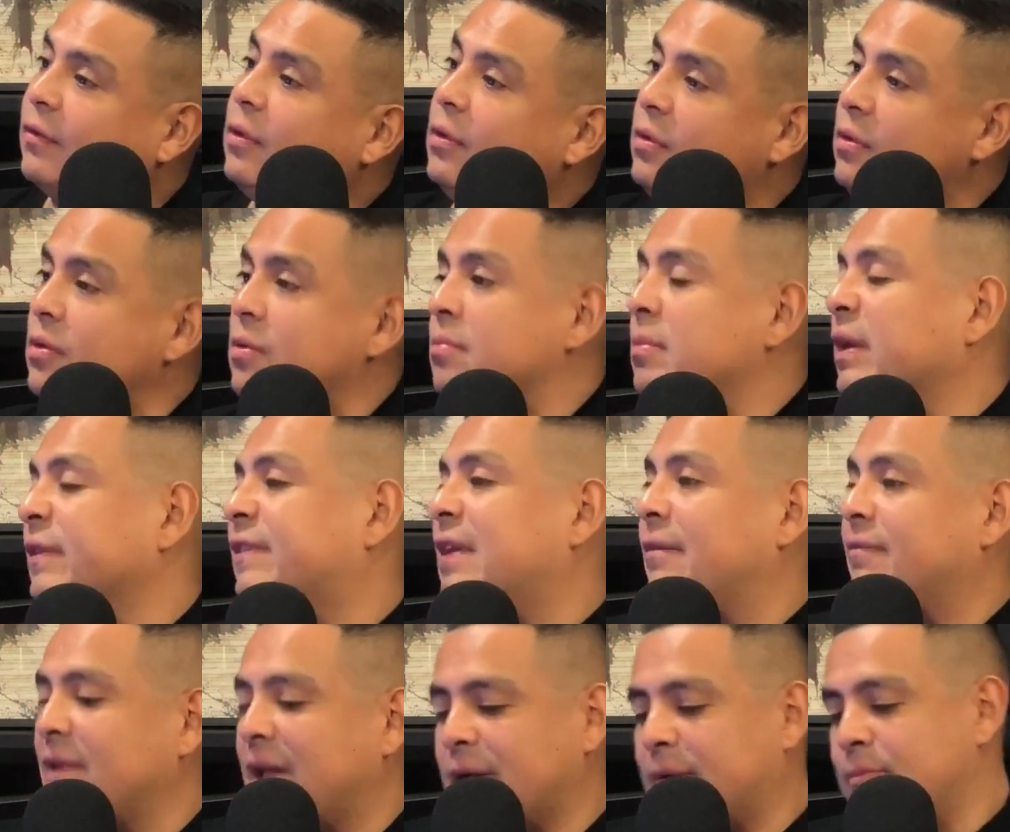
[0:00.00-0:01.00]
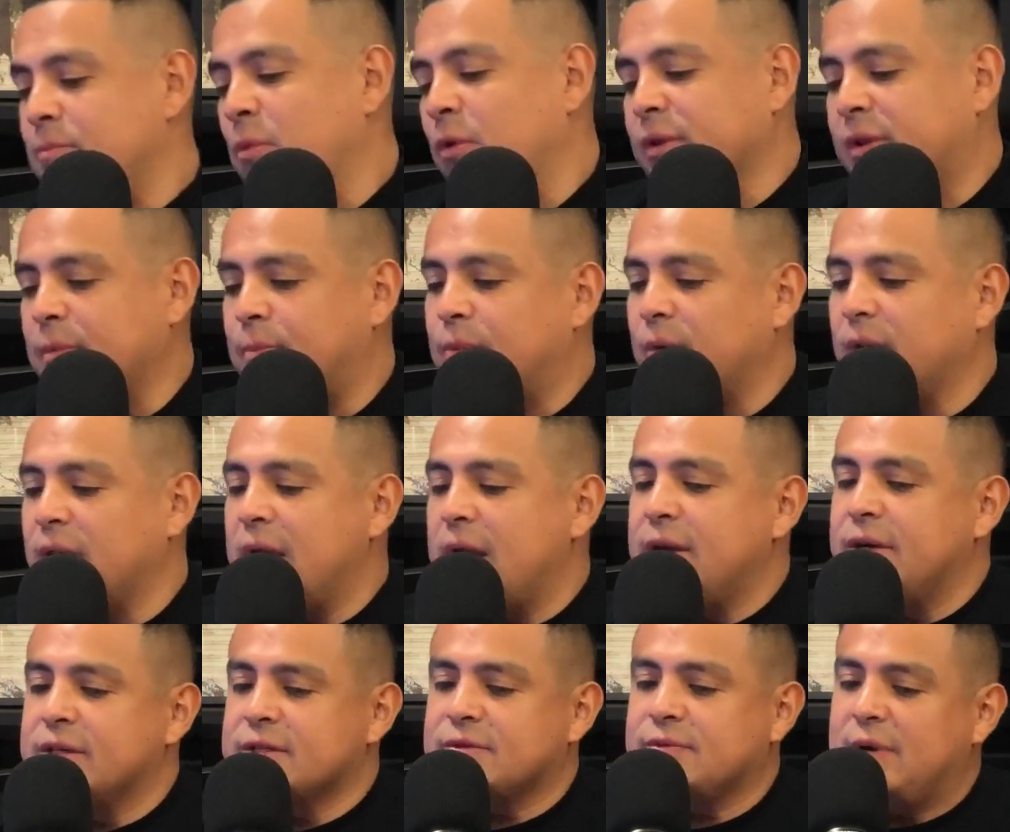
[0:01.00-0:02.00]
you, you must have, like, multiple
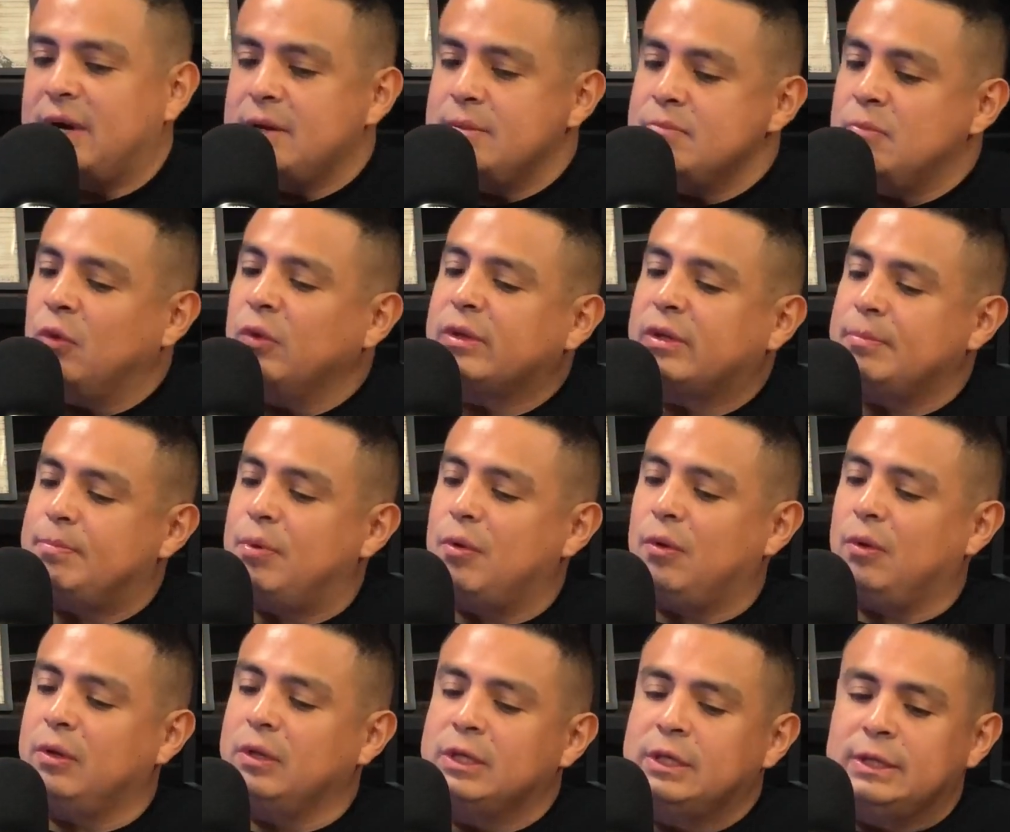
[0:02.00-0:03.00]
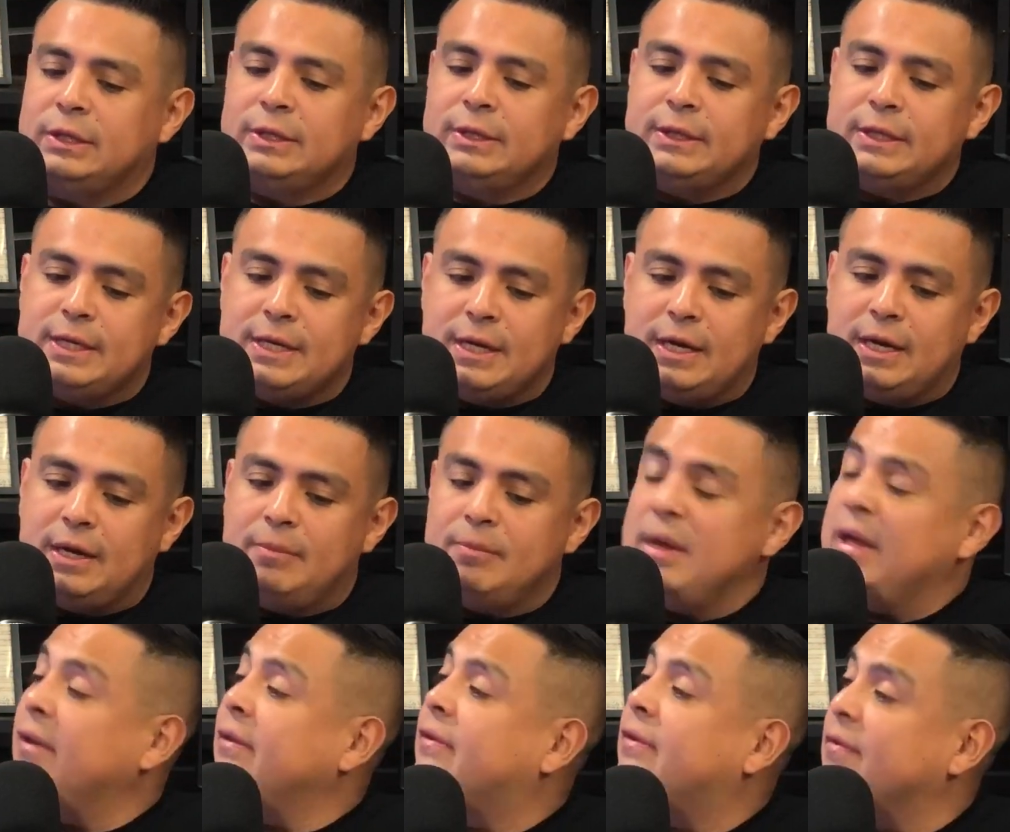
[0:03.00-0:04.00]
layers, right? Multiple uh,
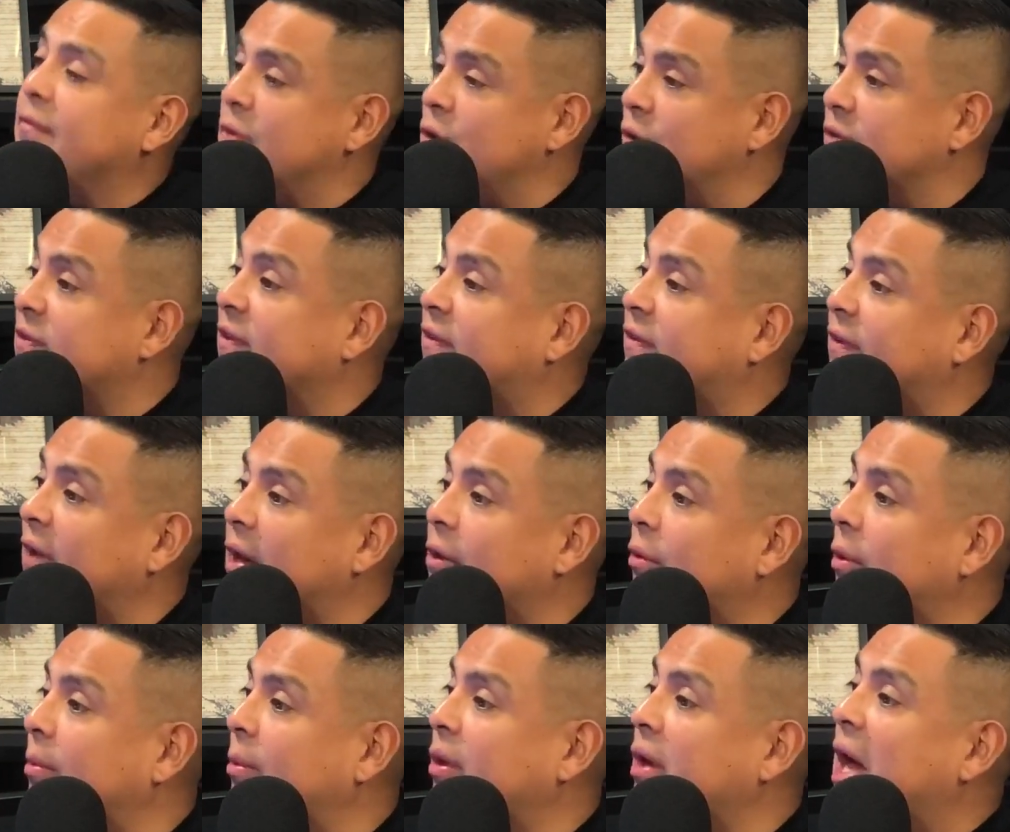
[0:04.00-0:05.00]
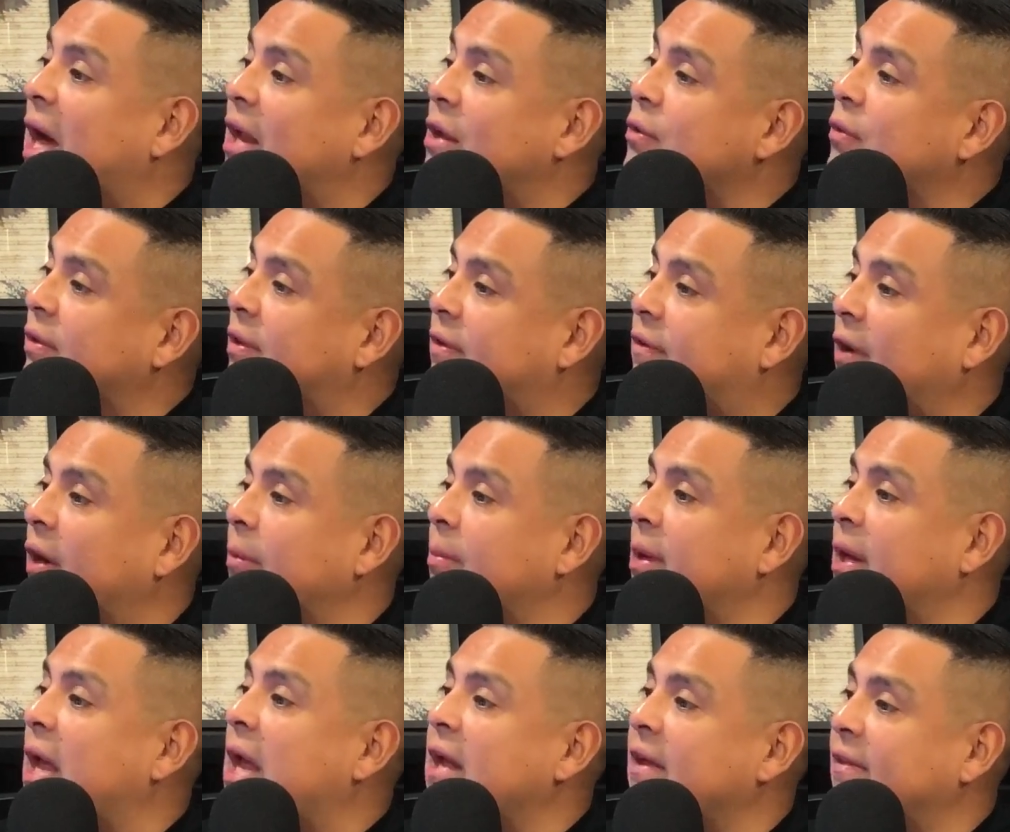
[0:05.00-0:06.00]
interviews, et cetera. But how do you
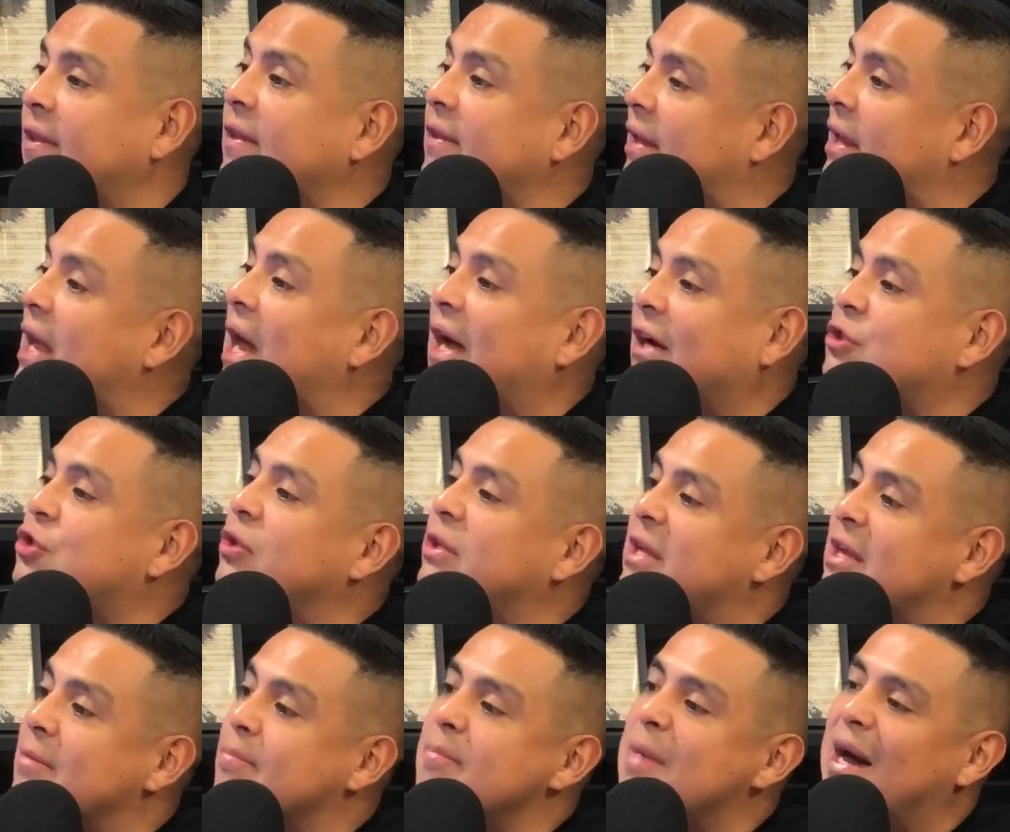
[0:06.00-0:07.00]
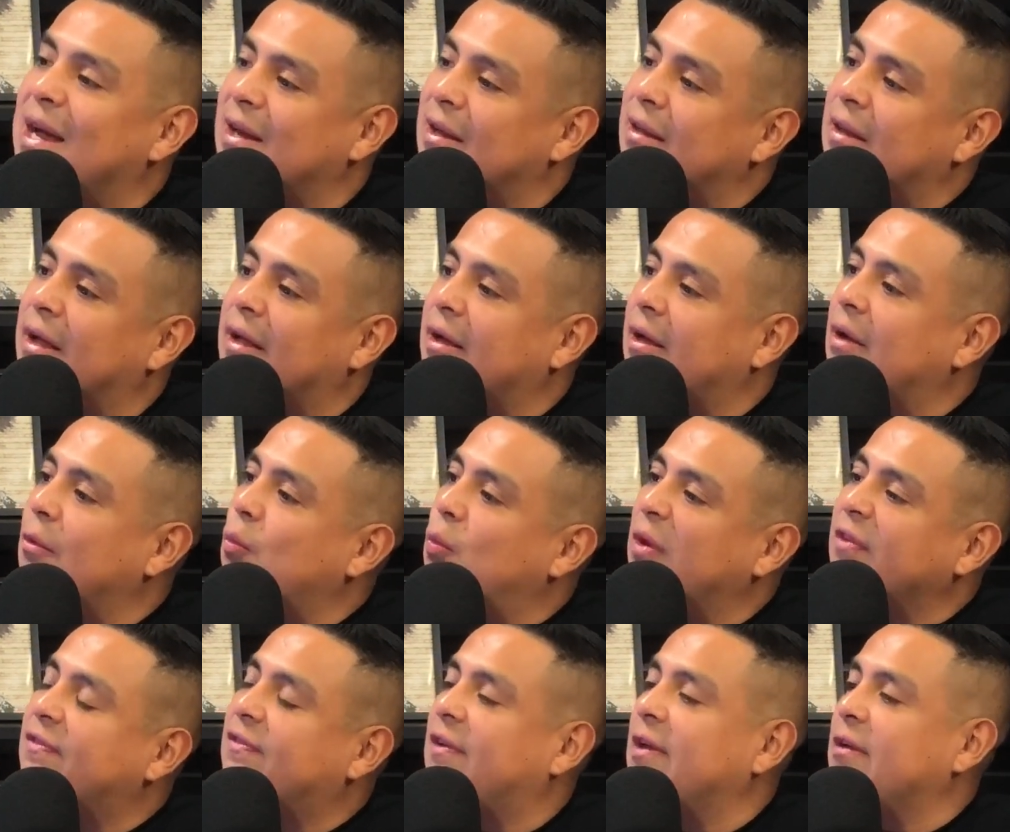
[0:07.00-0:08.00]
determine, hey, they, they actually embodied? Like,
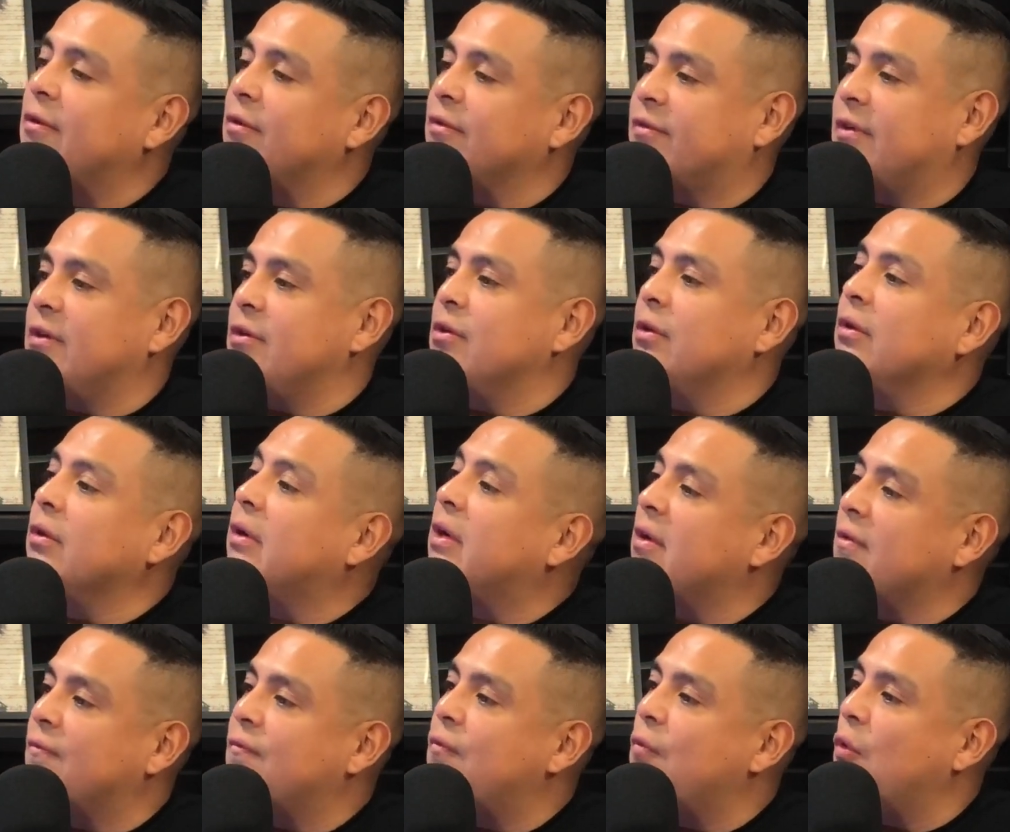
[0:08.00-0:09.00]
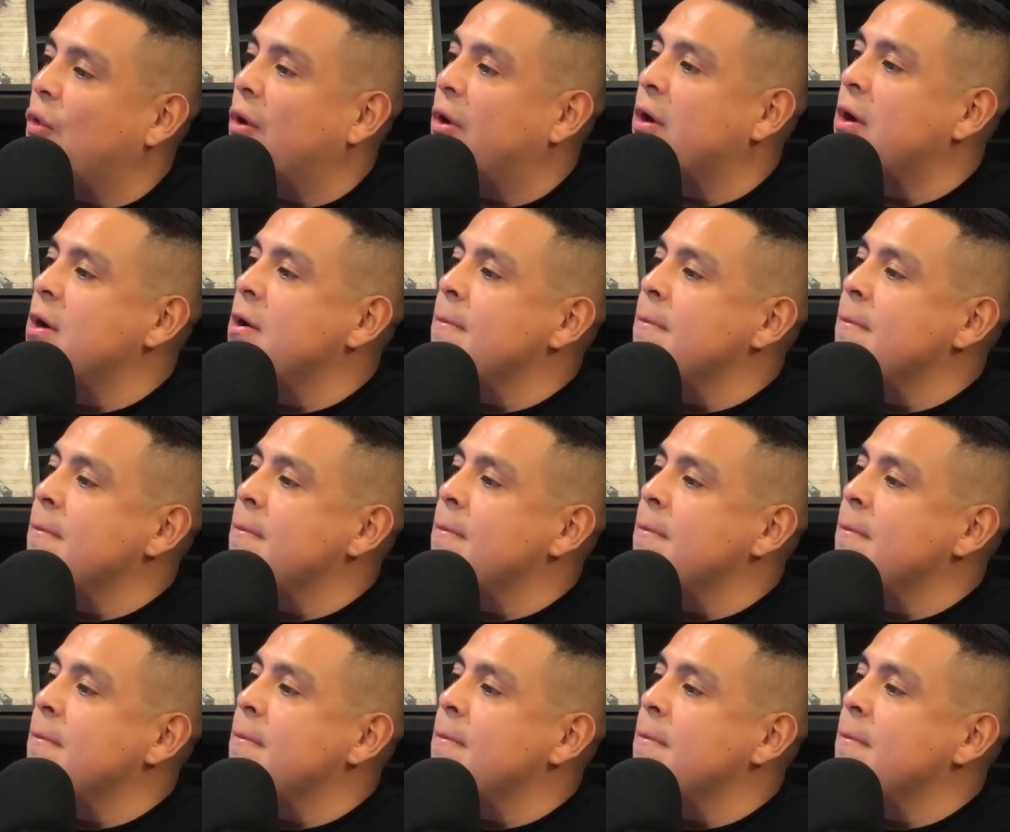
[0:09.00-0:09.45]
what signals are you looking for